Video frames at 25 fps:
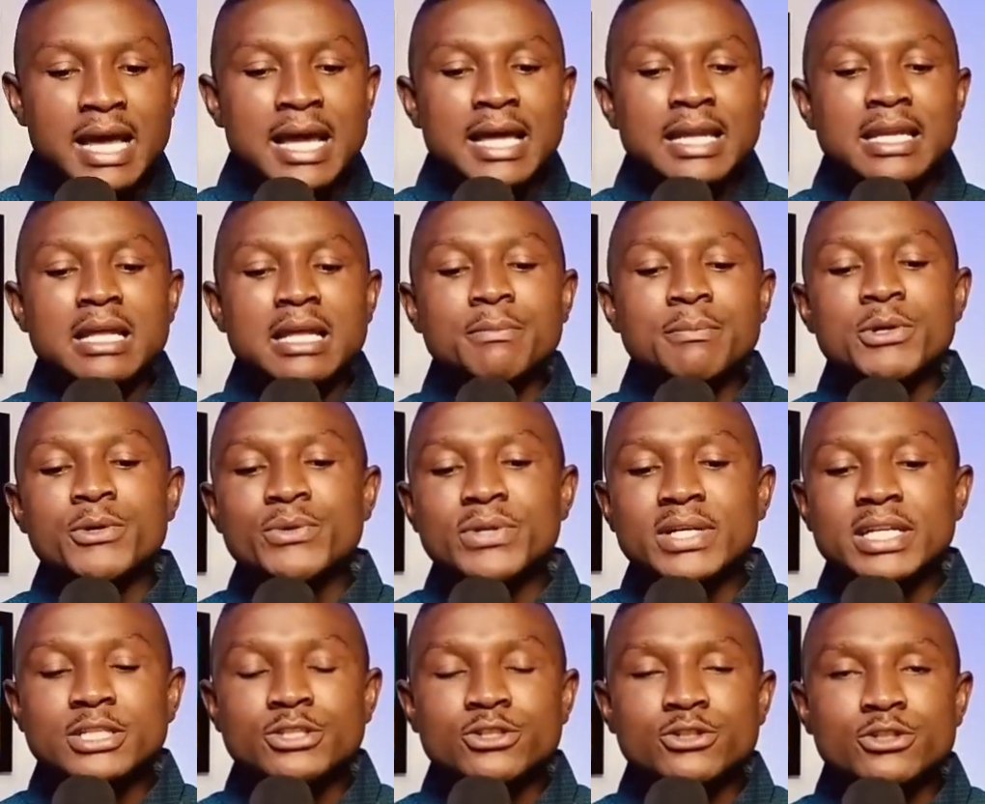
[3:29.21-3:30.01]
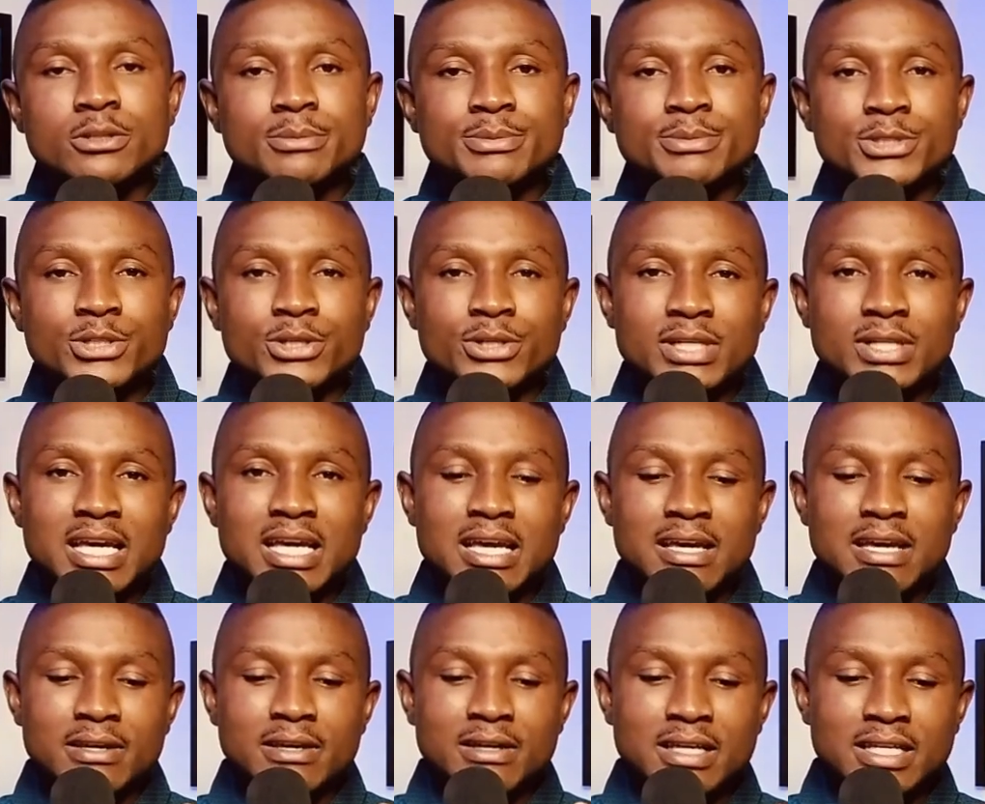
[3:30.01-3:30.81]
Let me read a scripture
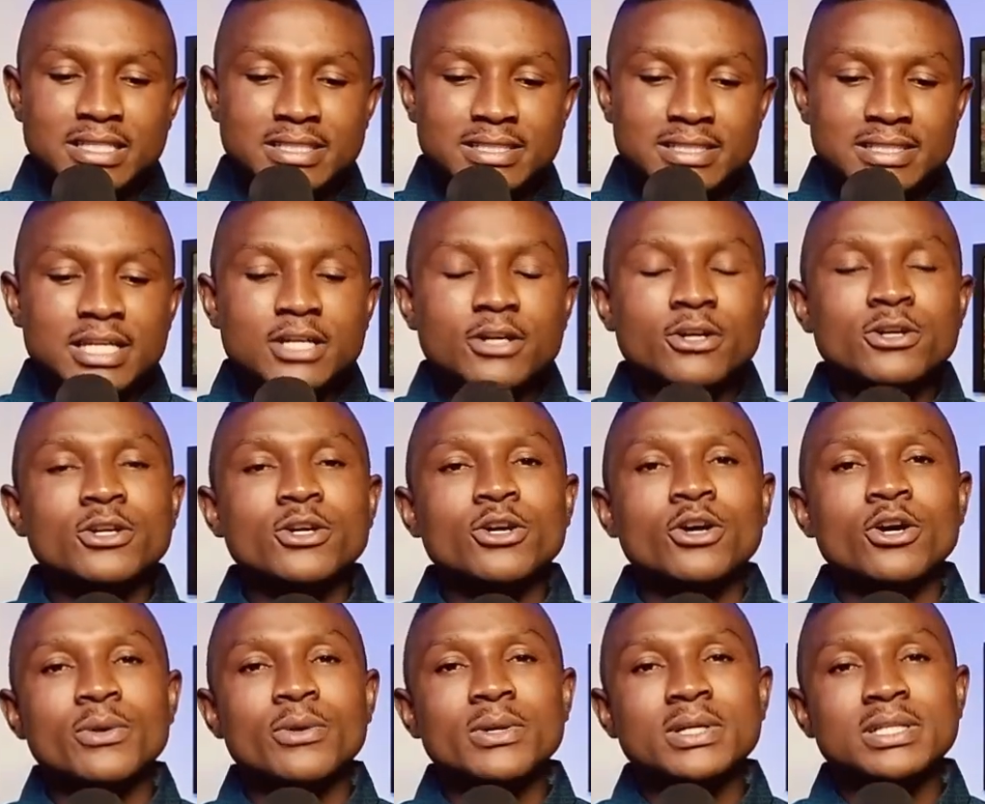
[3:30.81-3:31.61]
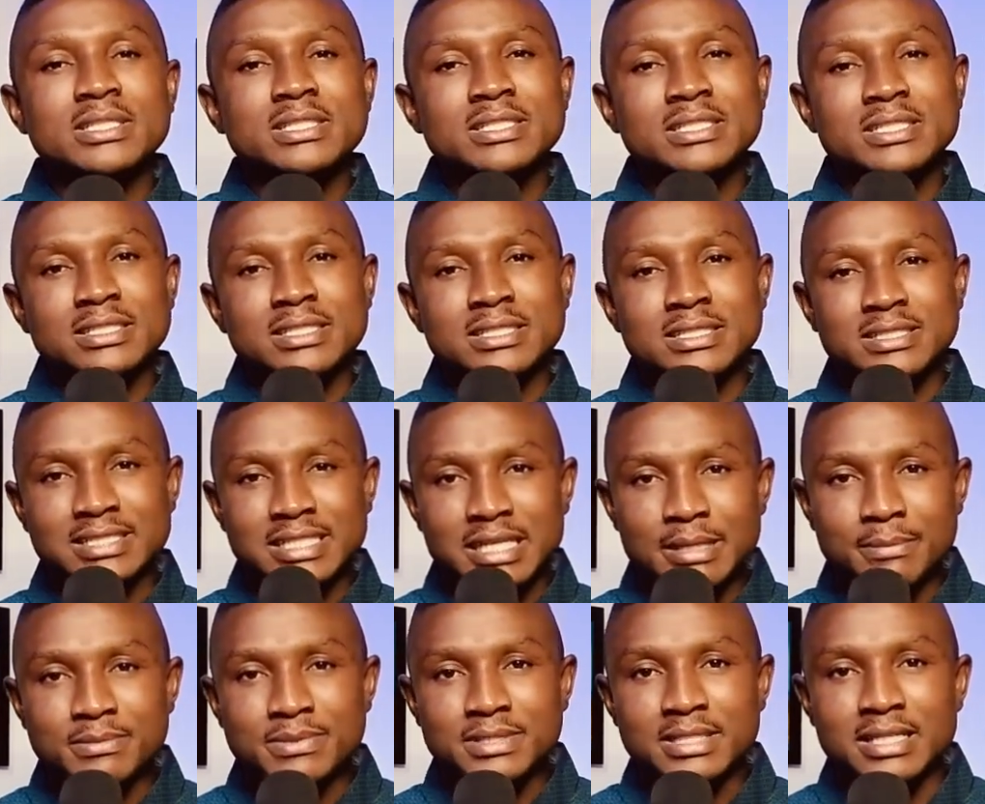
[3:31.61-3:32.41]
here in Second Corinthians
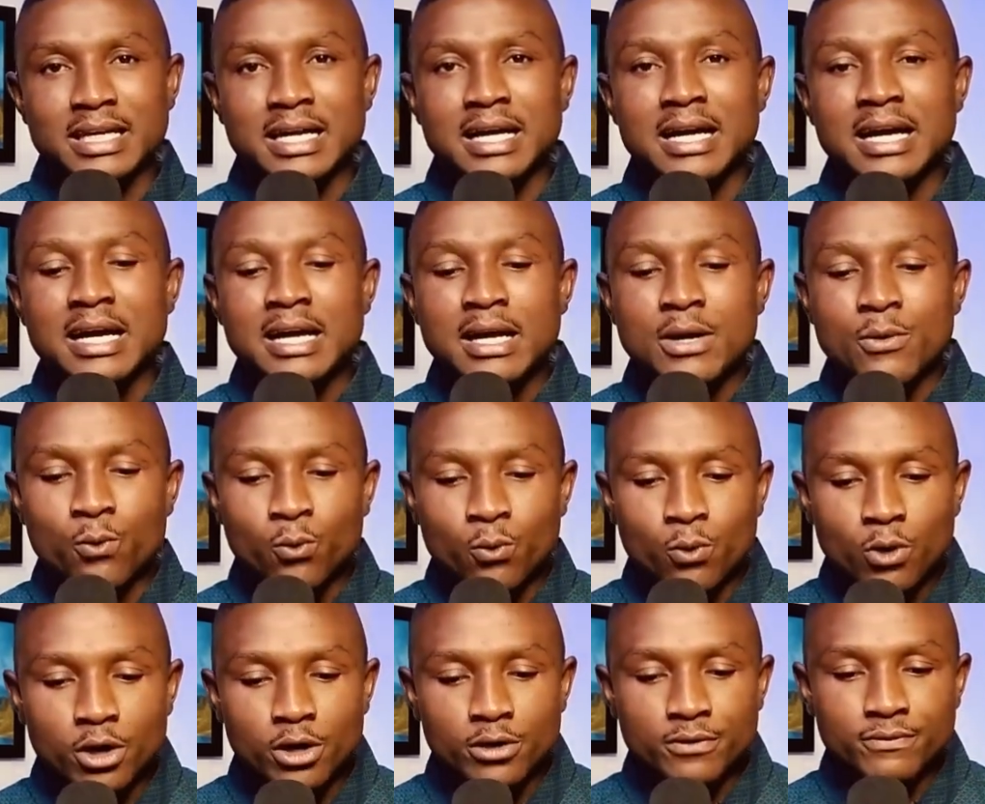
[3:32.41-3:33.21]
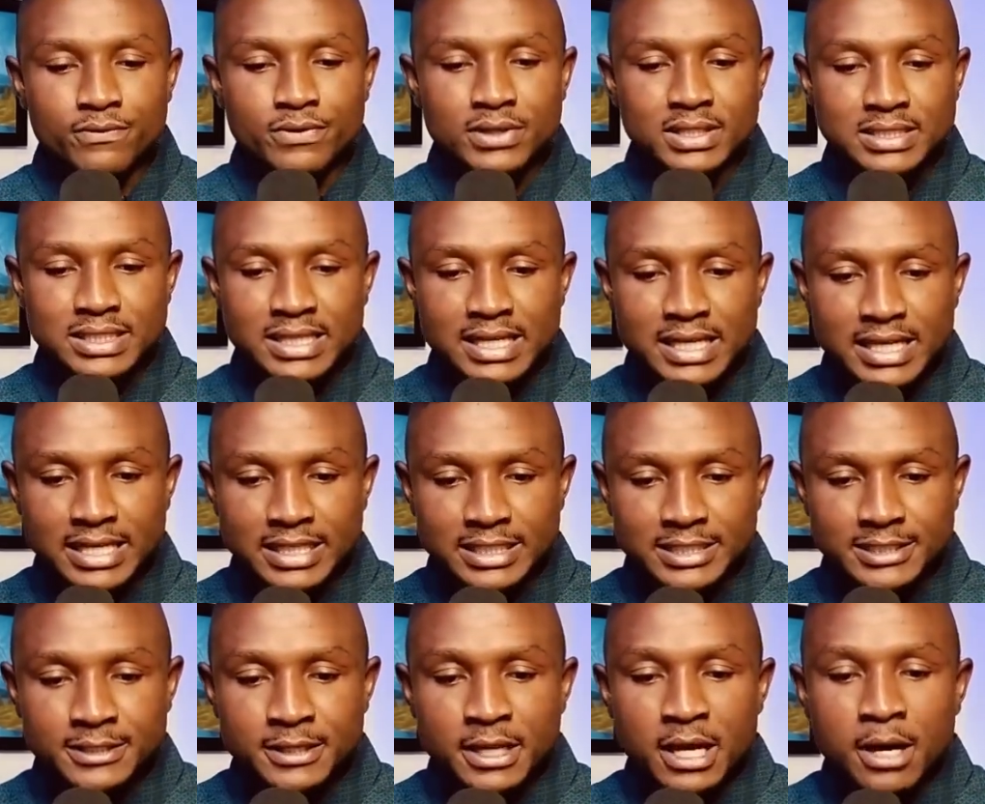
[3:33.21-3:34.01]
chapter one, verse
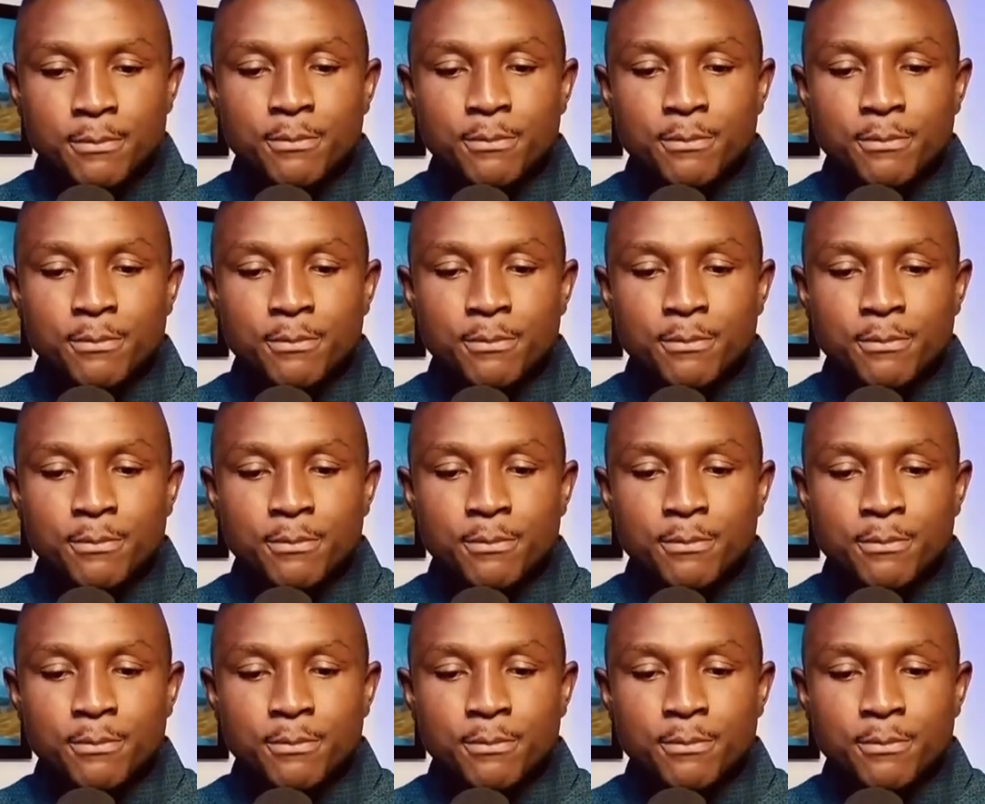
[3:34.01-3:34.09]
eight.